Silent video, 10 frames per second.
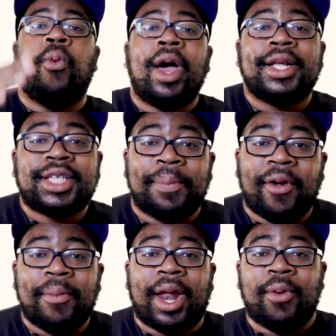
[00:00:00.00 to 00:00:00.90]
What is up,
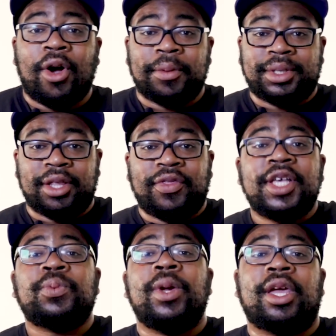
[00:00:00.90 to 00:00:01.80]
everybody? Welcome to
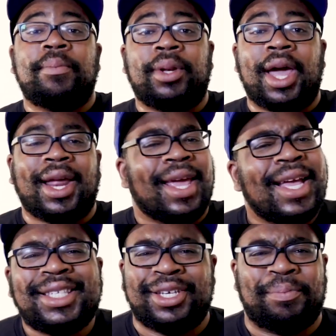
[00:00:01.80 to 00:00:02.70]
This Week in Blade.
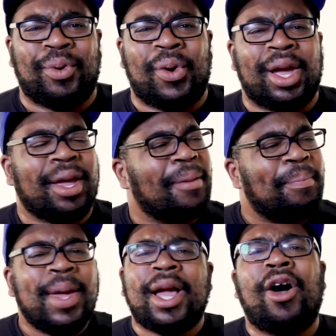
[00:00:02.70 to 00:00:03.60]
It's your boy,
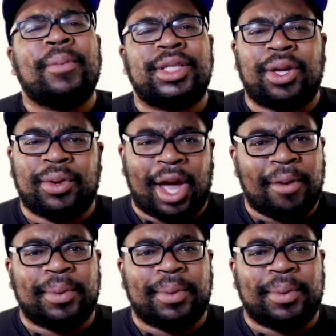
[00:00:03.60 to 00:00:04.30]
Big Homie Sold Out